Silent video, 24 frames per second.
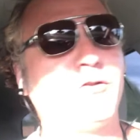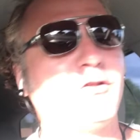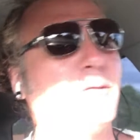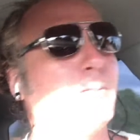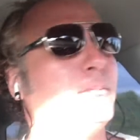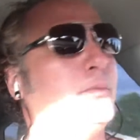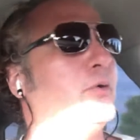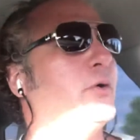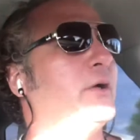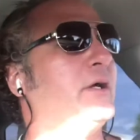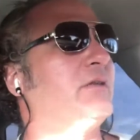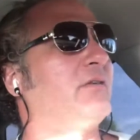some
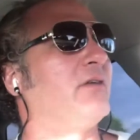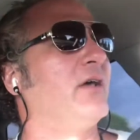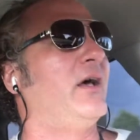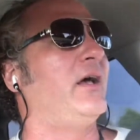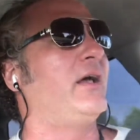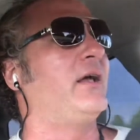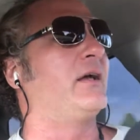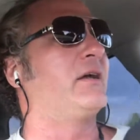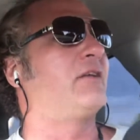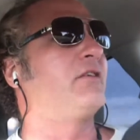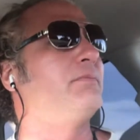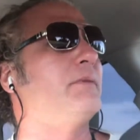point I
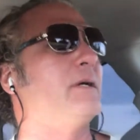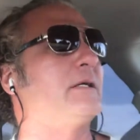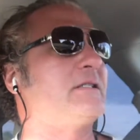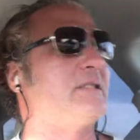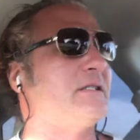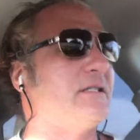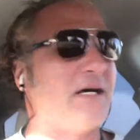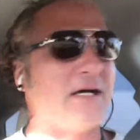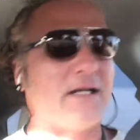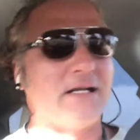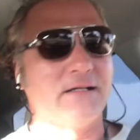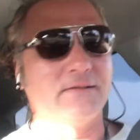expect to
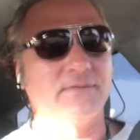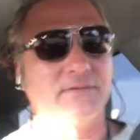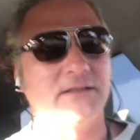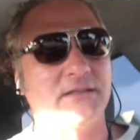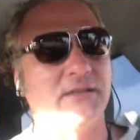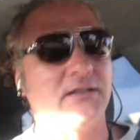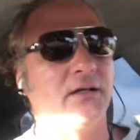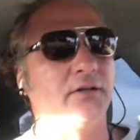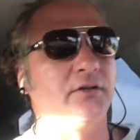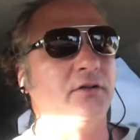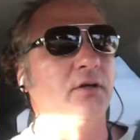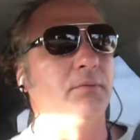not have
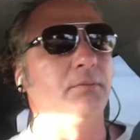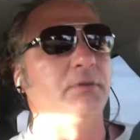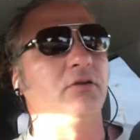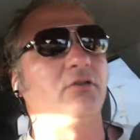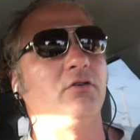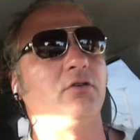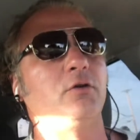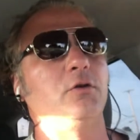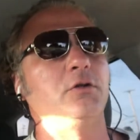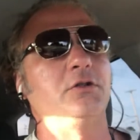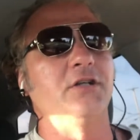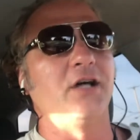a
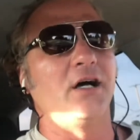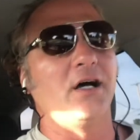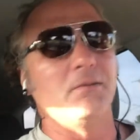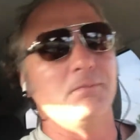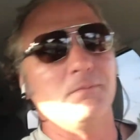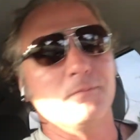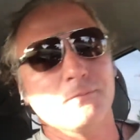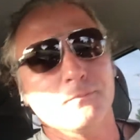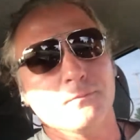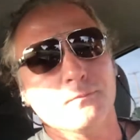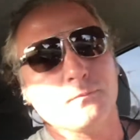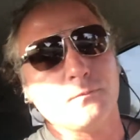W-2 job.
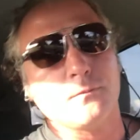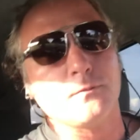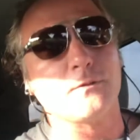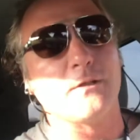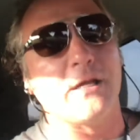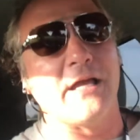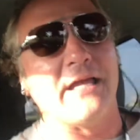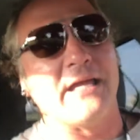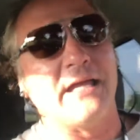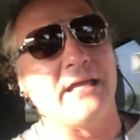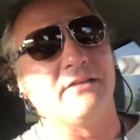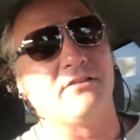
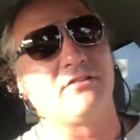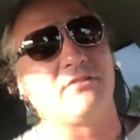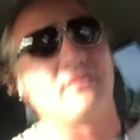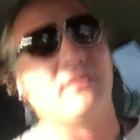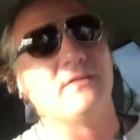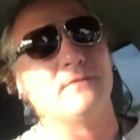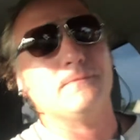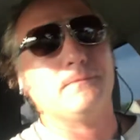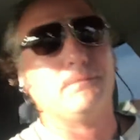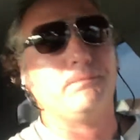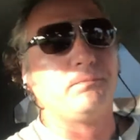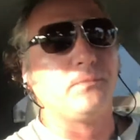And
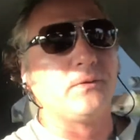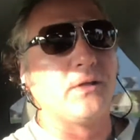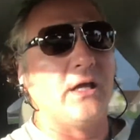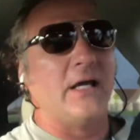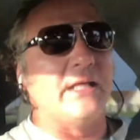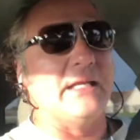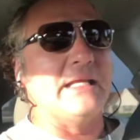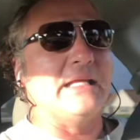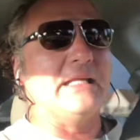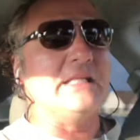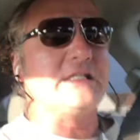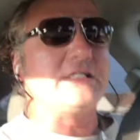
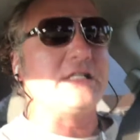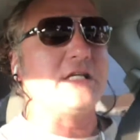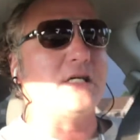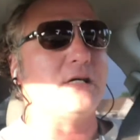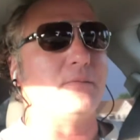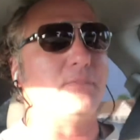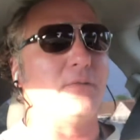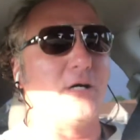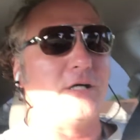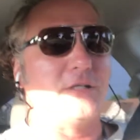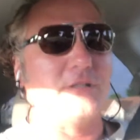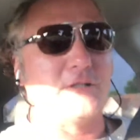
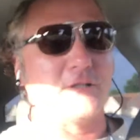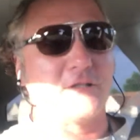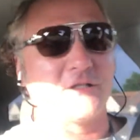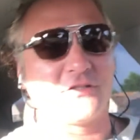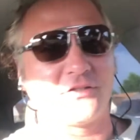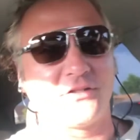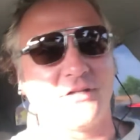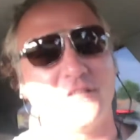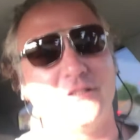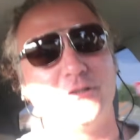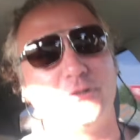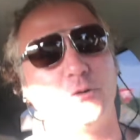income on your
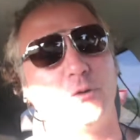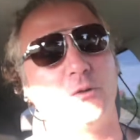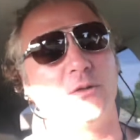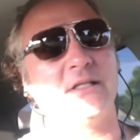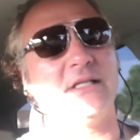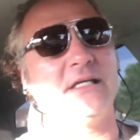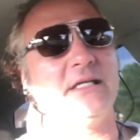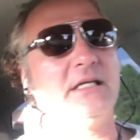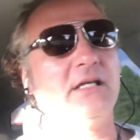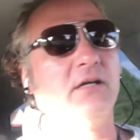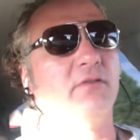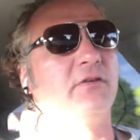Schedule
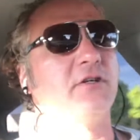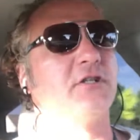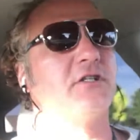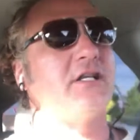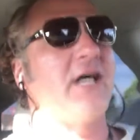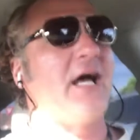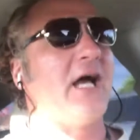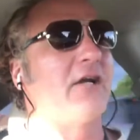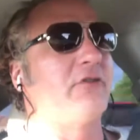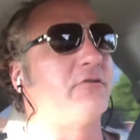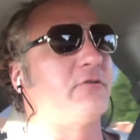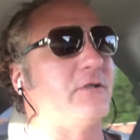E of your
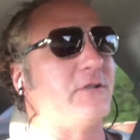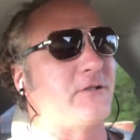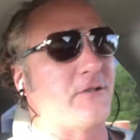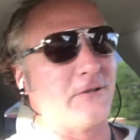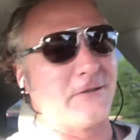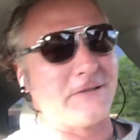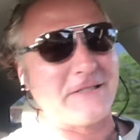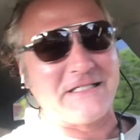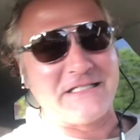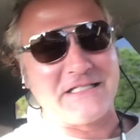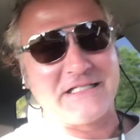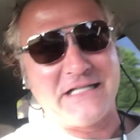tax
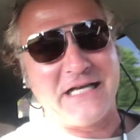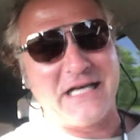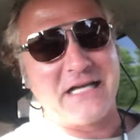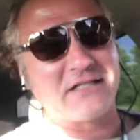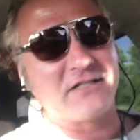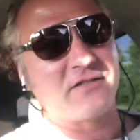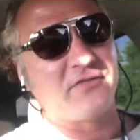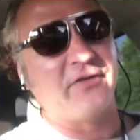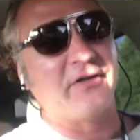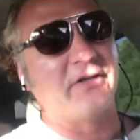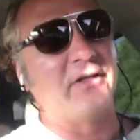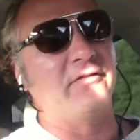return is
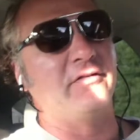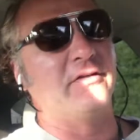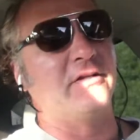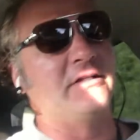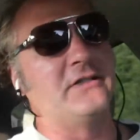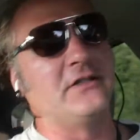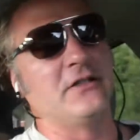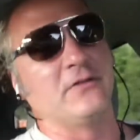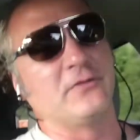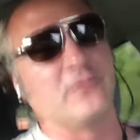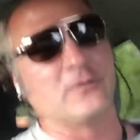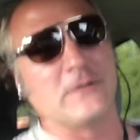taxed very, very
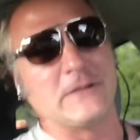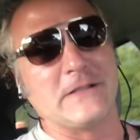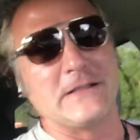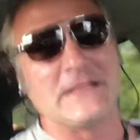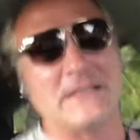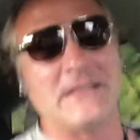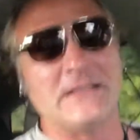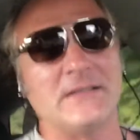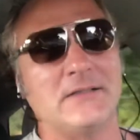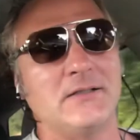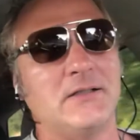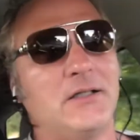differently
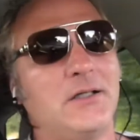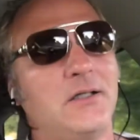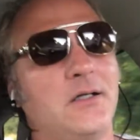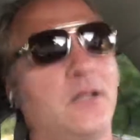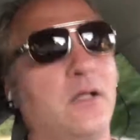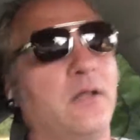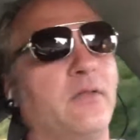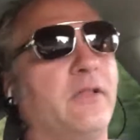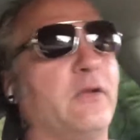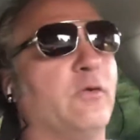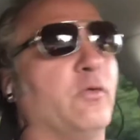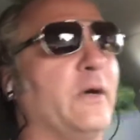
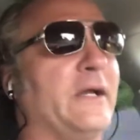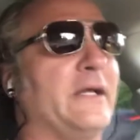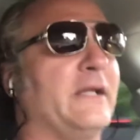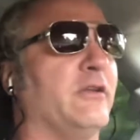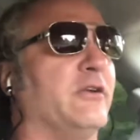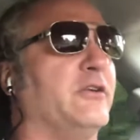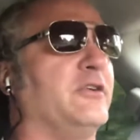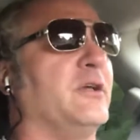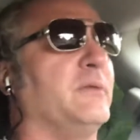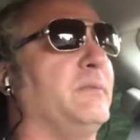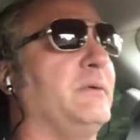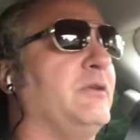than
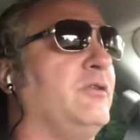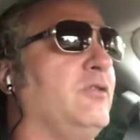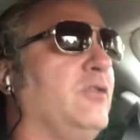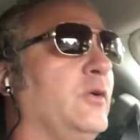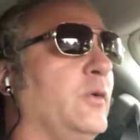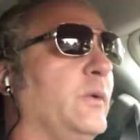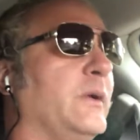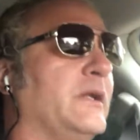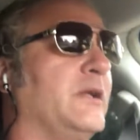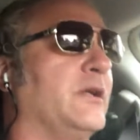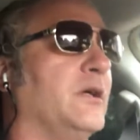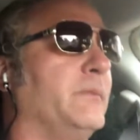regular
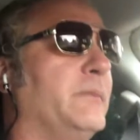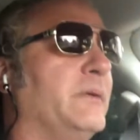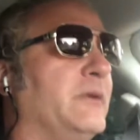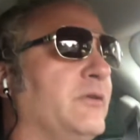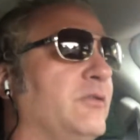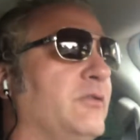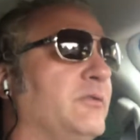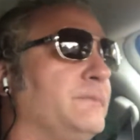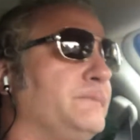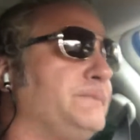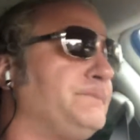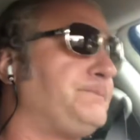W-2 income
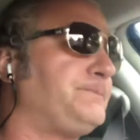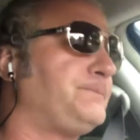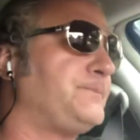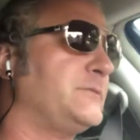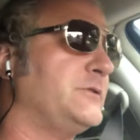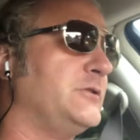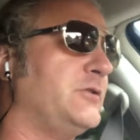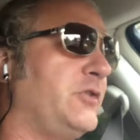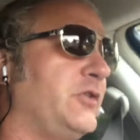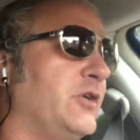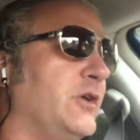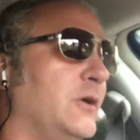is.
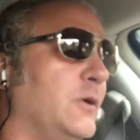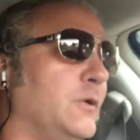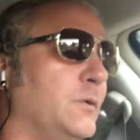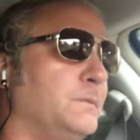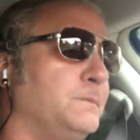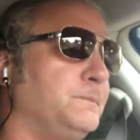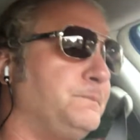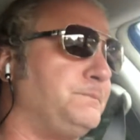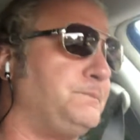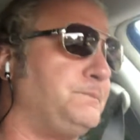So